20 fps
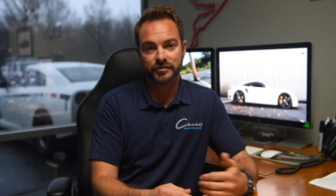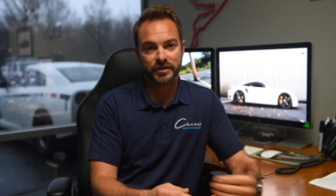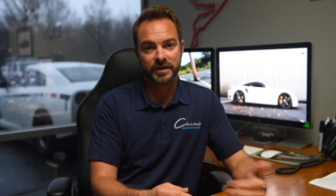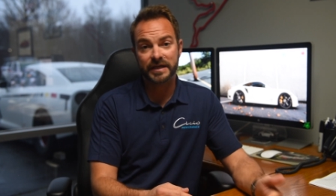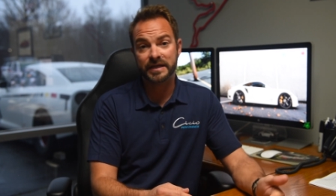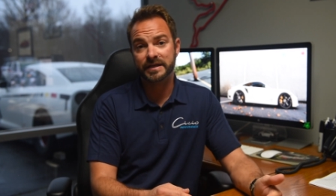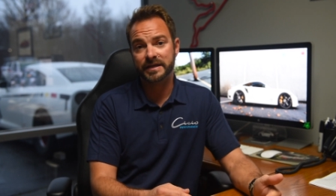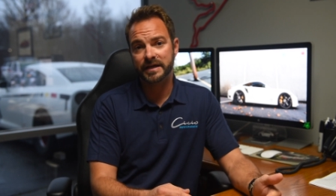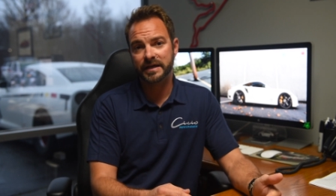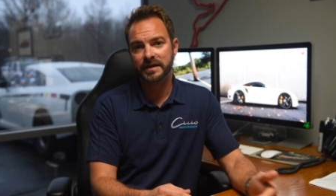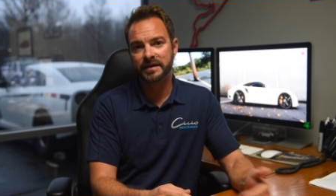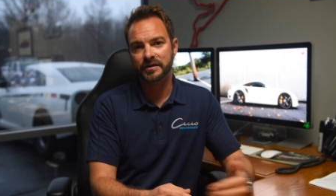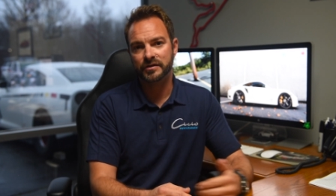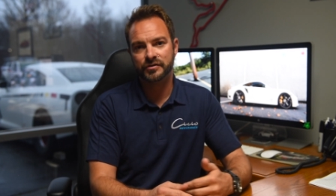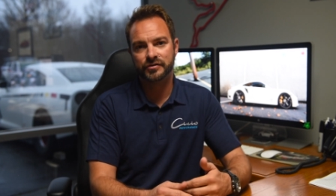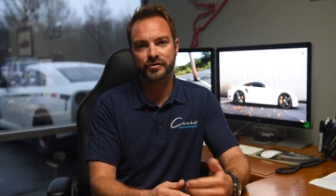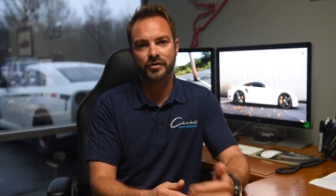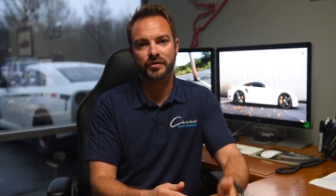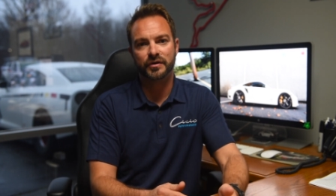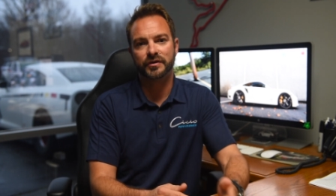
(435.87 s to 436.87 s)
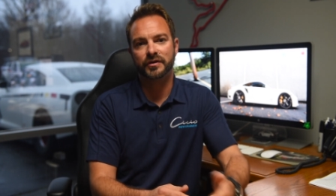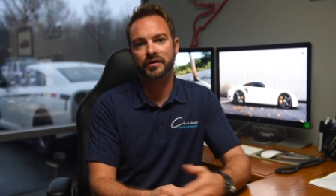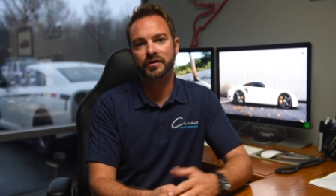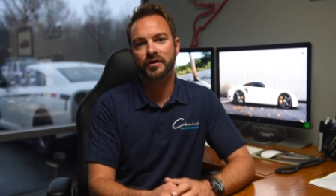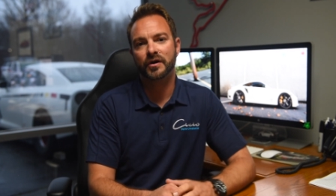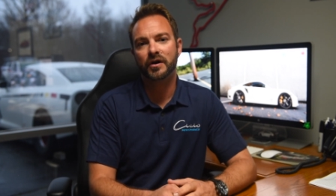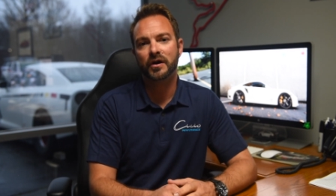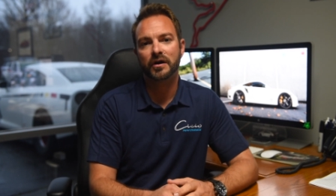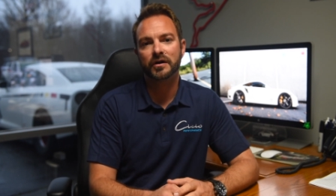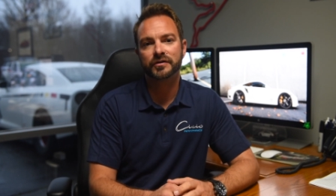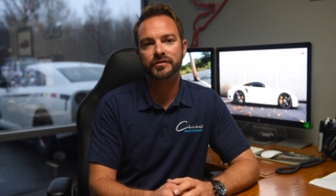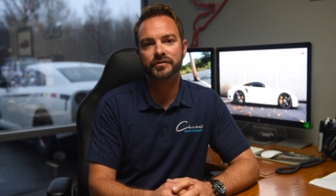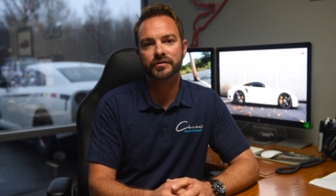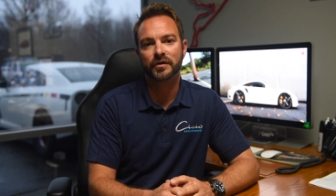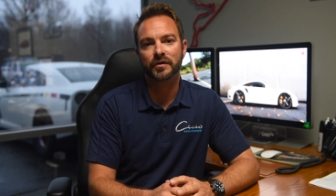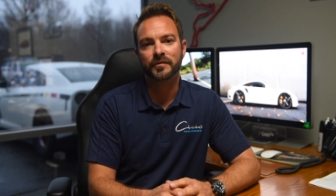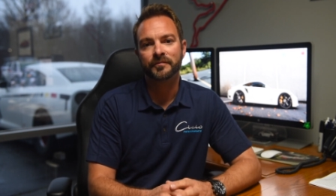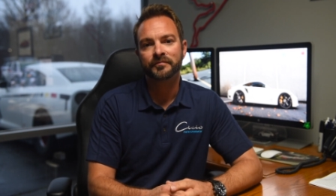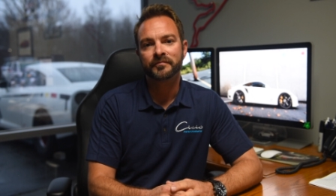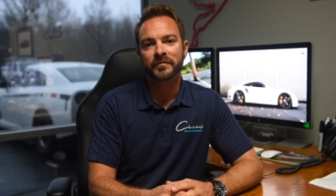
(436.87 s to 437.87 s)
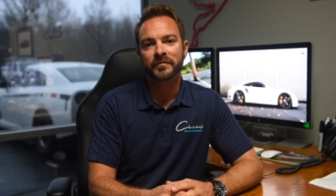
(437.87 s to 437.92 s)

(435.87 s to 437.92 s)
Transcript: He did, and so did the car. So